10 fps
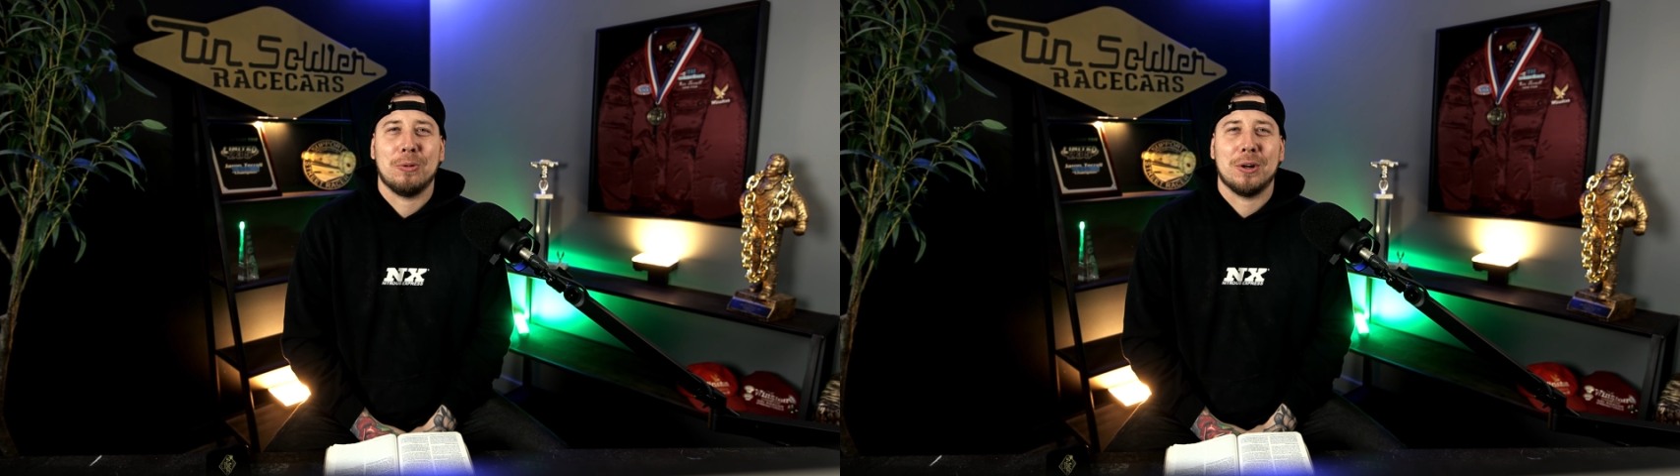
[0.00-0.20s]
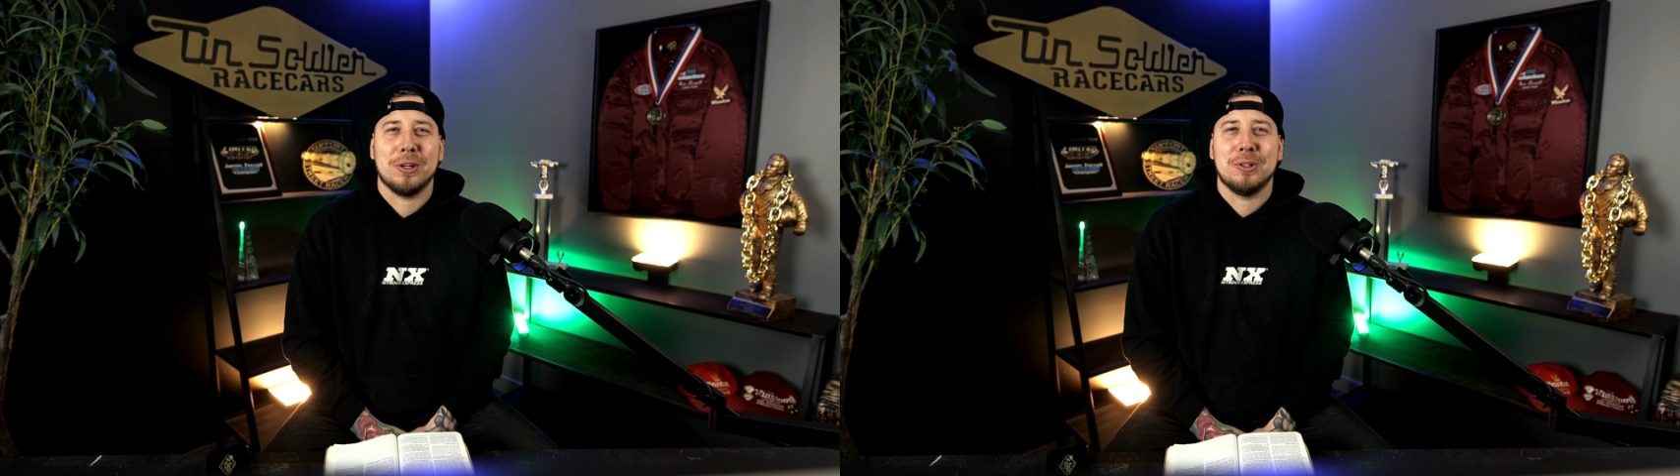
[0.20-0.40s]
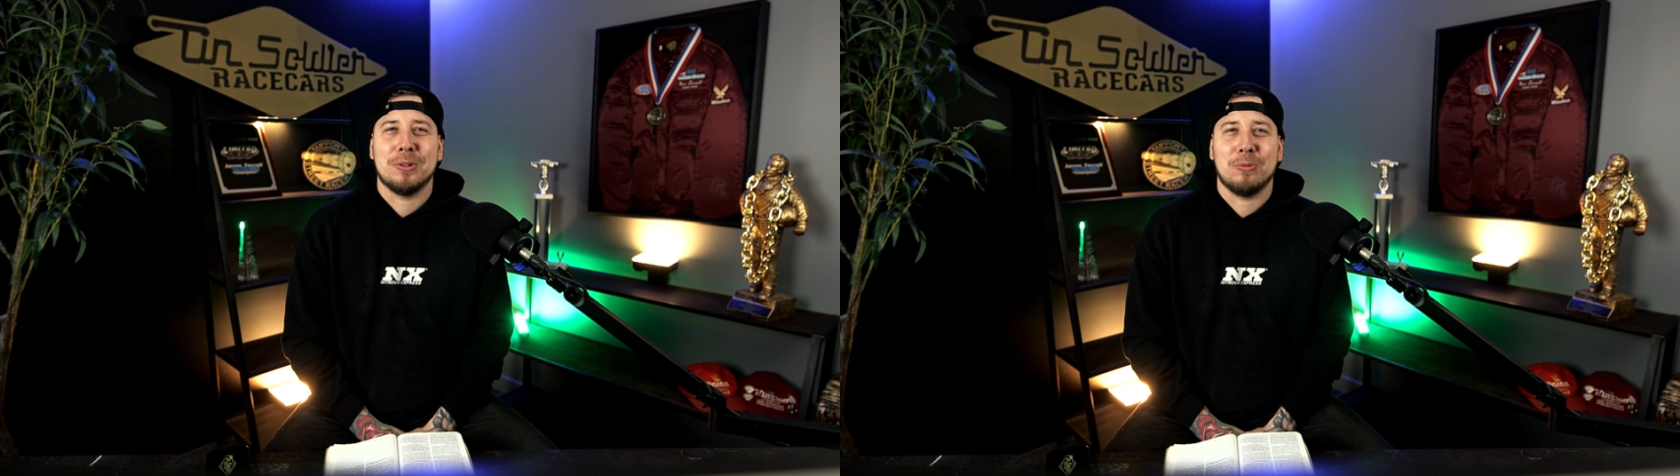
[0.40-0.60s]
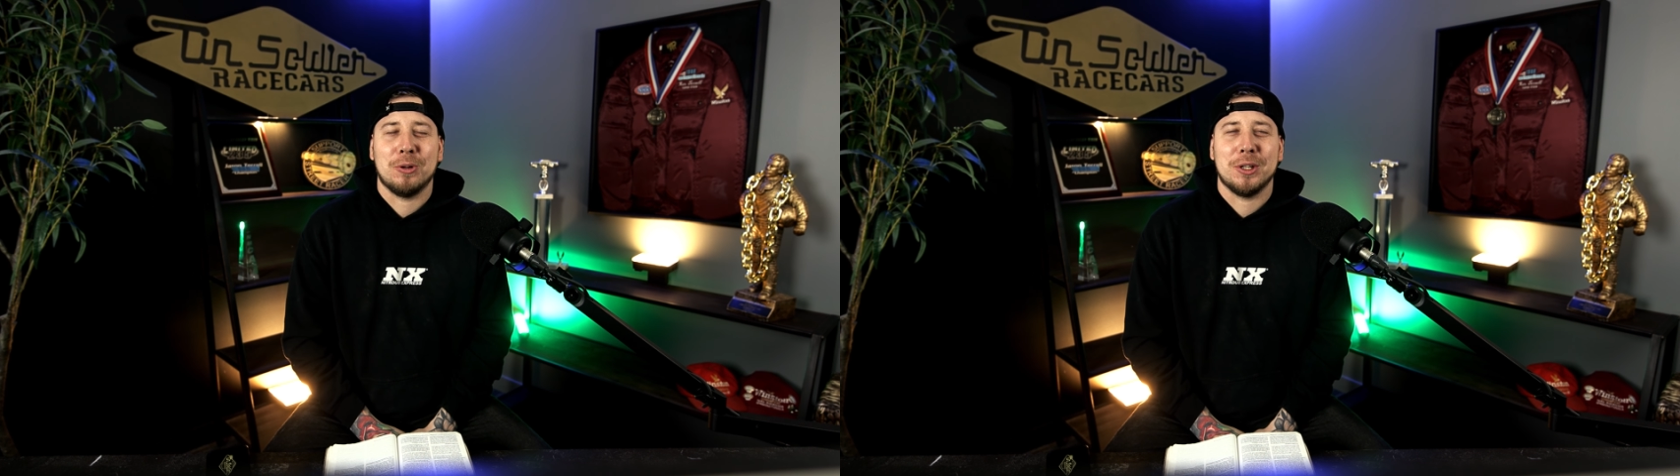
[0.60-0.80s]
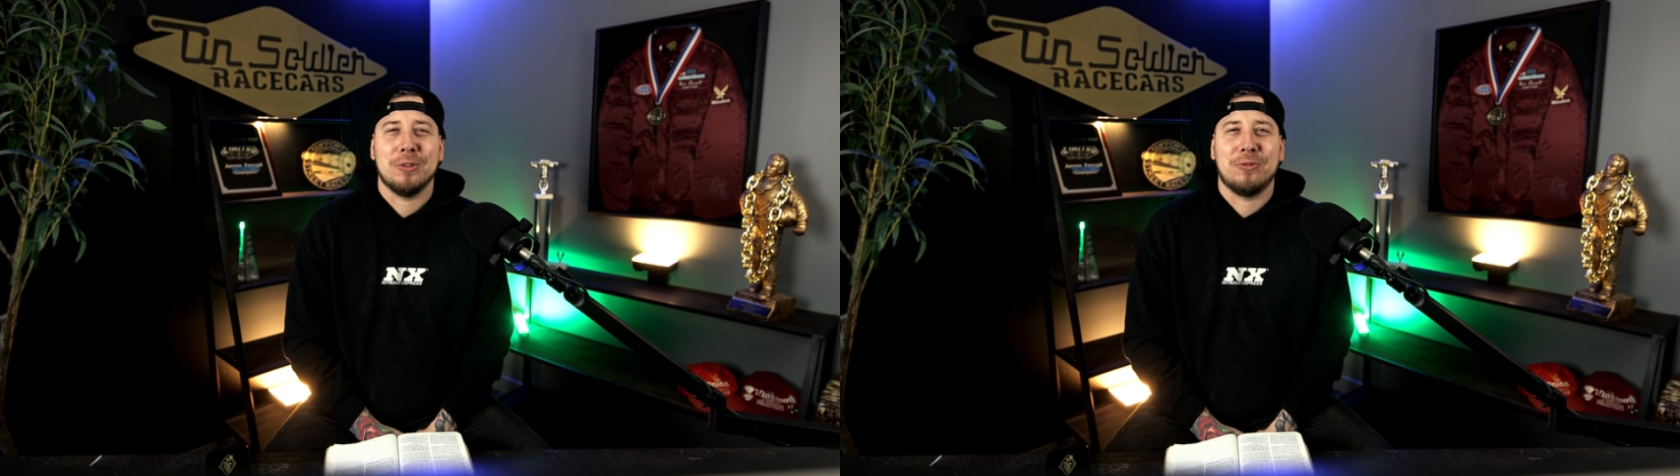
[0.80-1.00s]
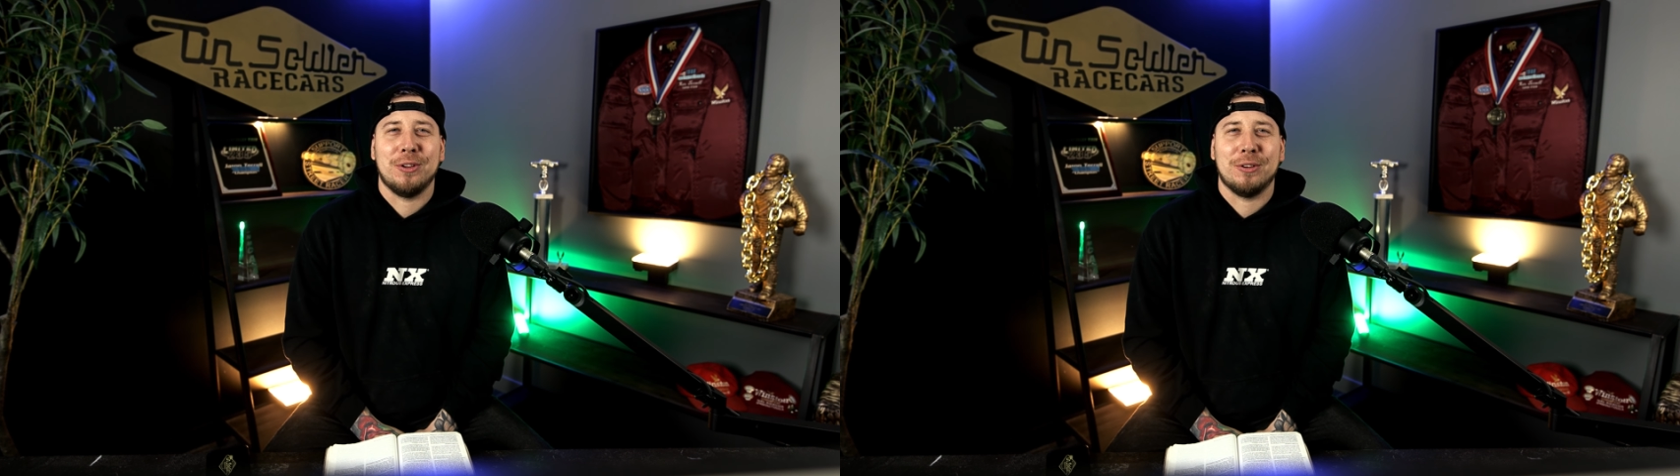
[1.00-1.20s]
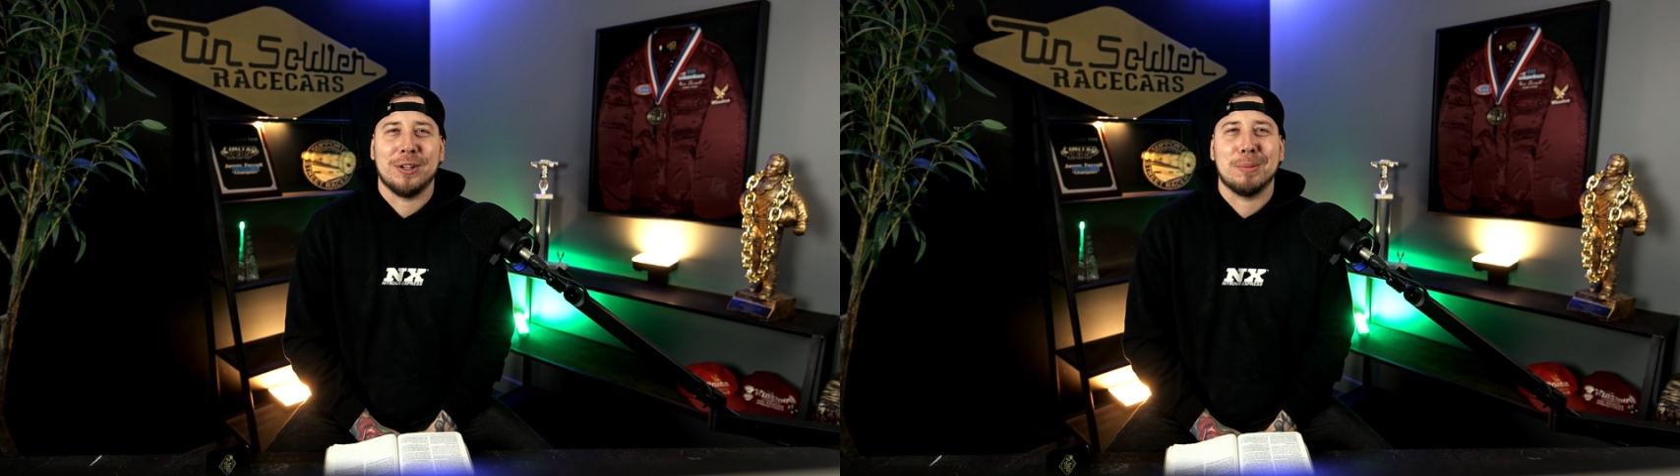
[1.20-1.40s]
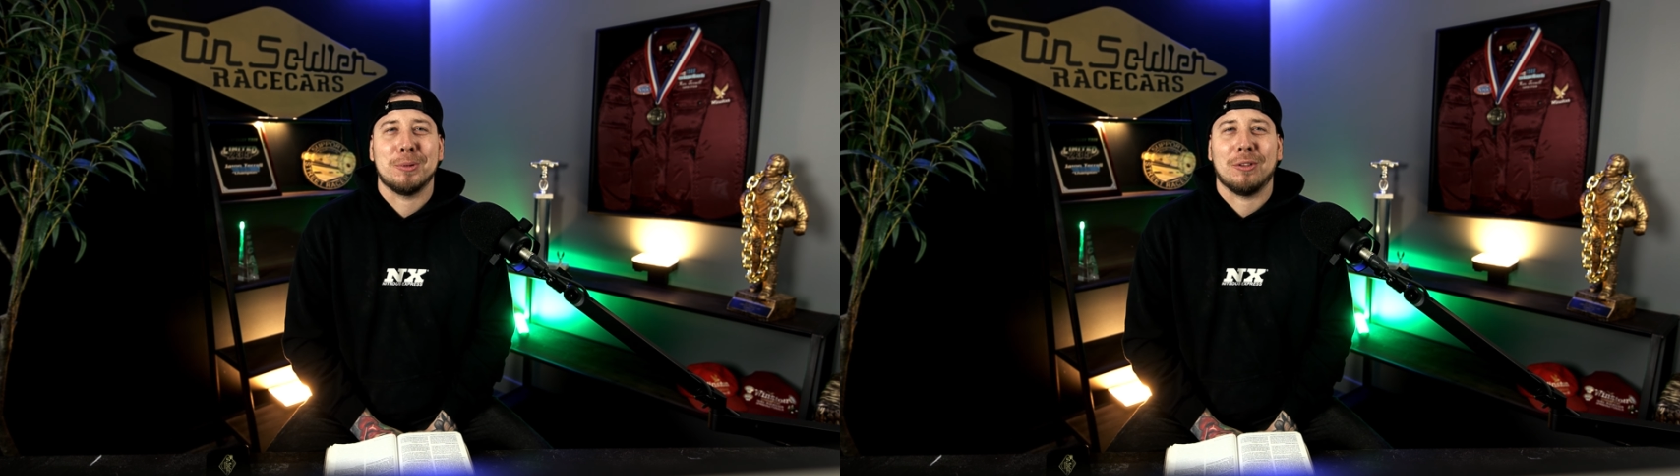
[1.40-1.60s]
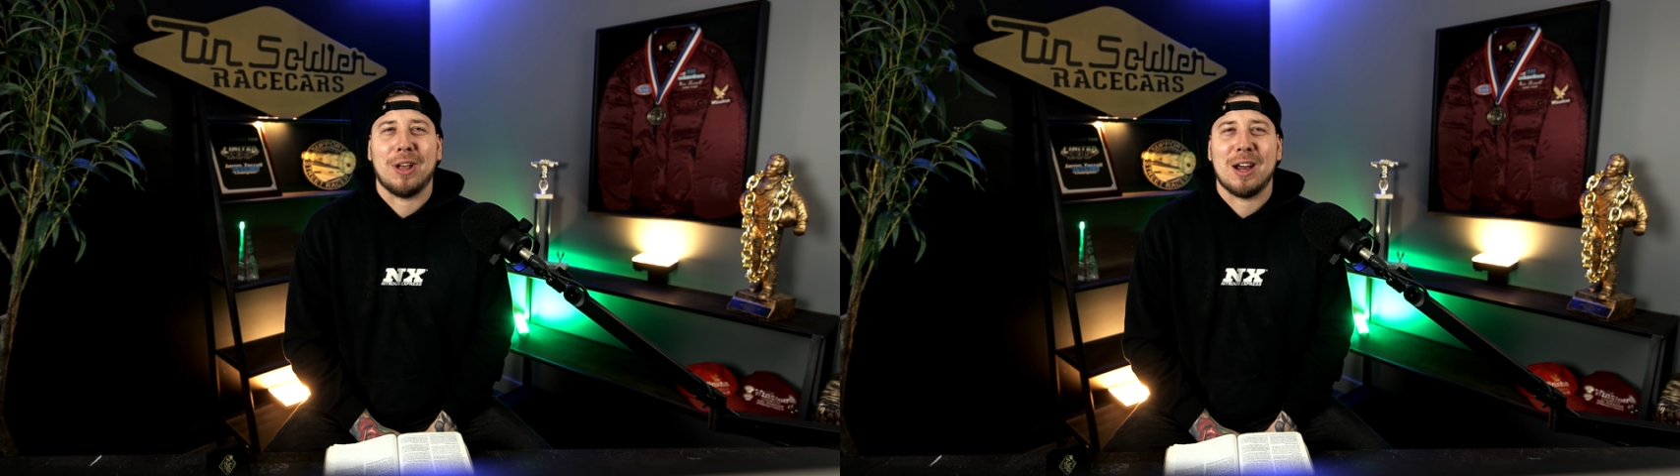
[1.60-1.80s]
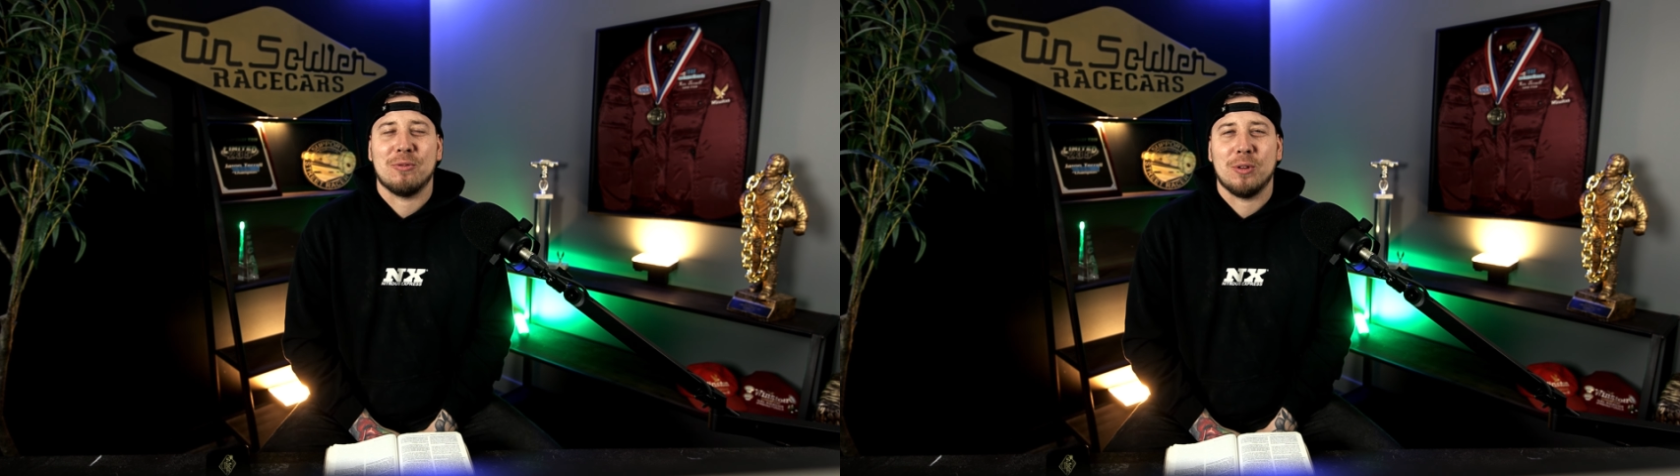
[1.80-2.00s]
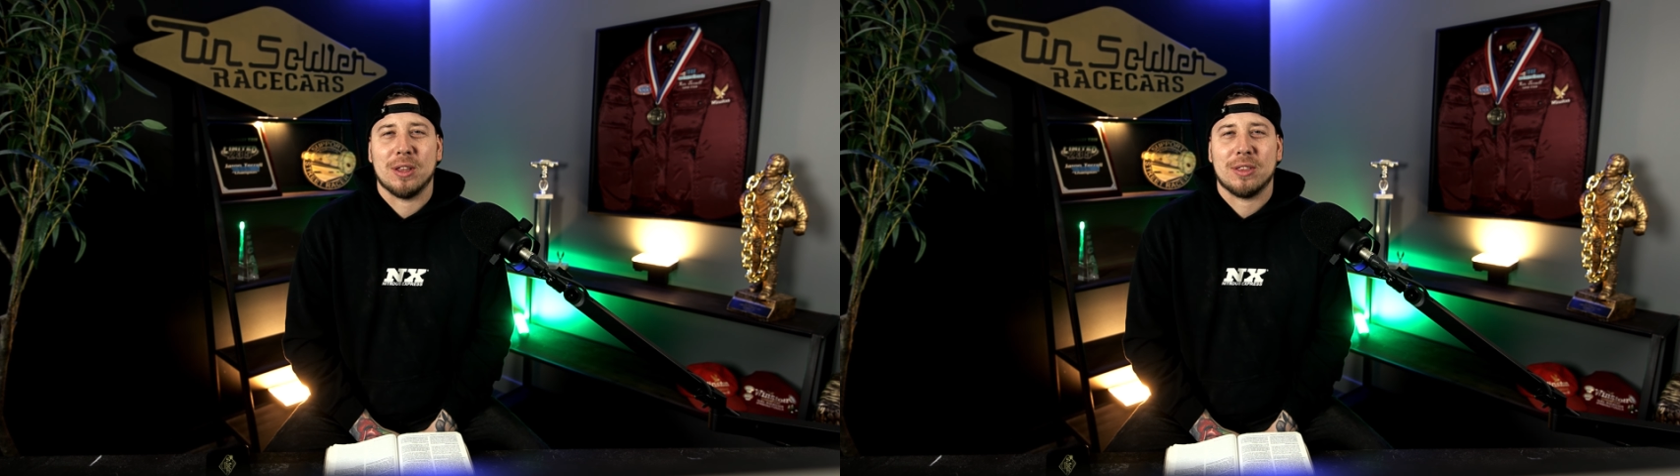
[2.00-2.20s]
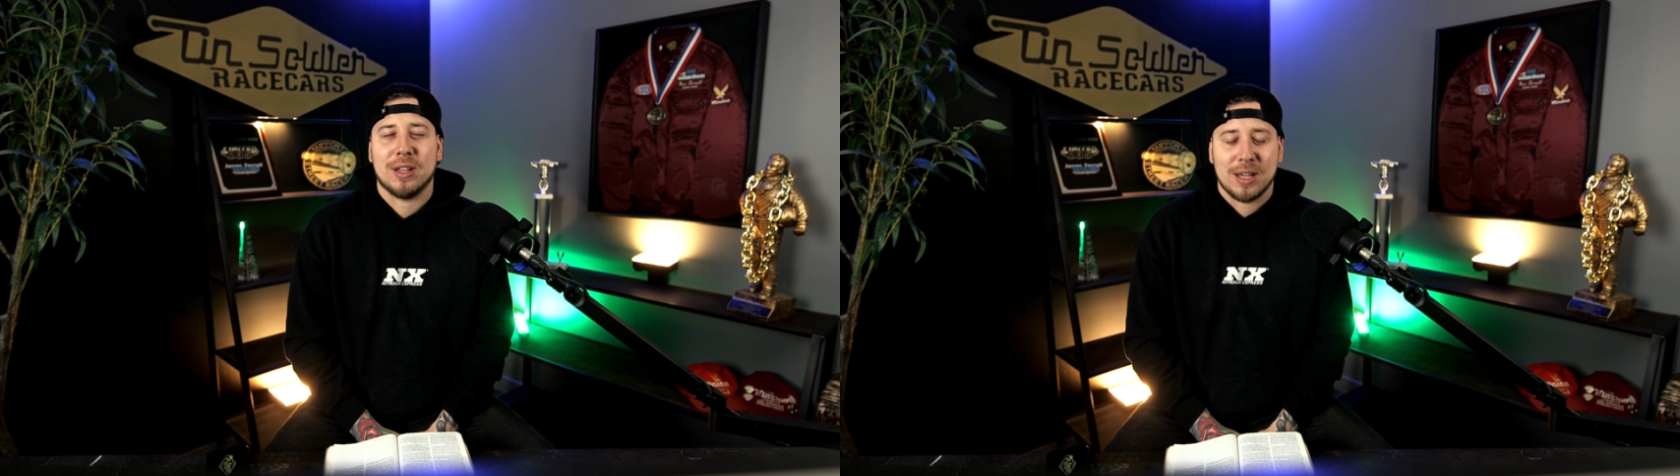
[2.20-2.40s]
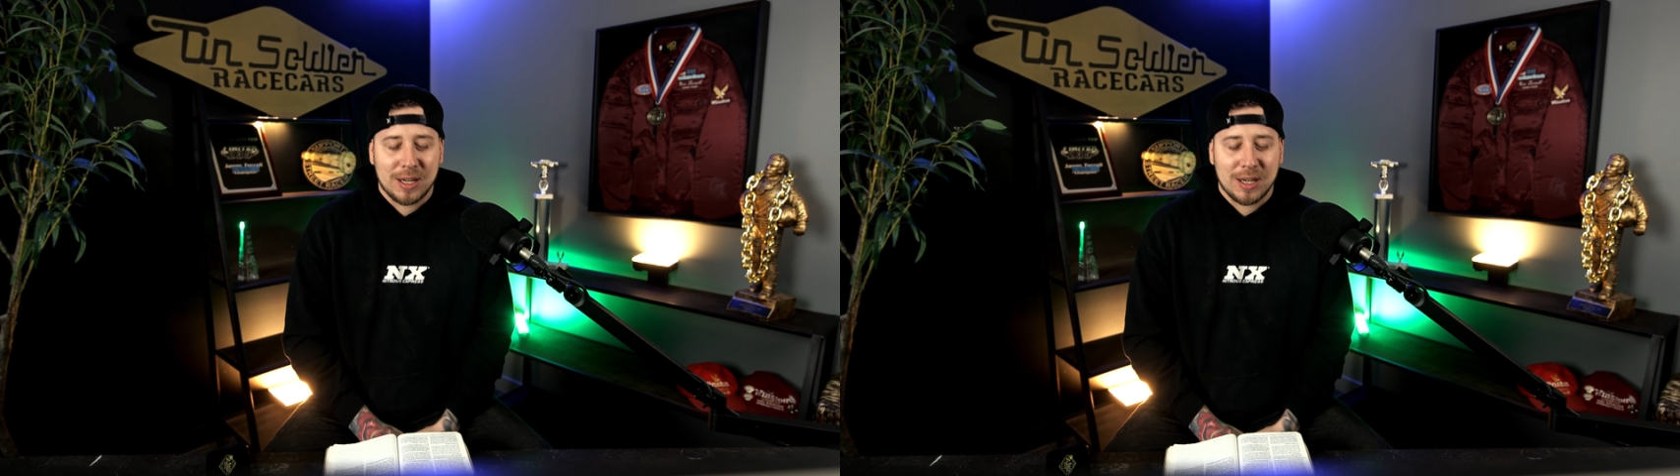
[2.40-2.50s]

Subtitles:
What are you filling up your life with?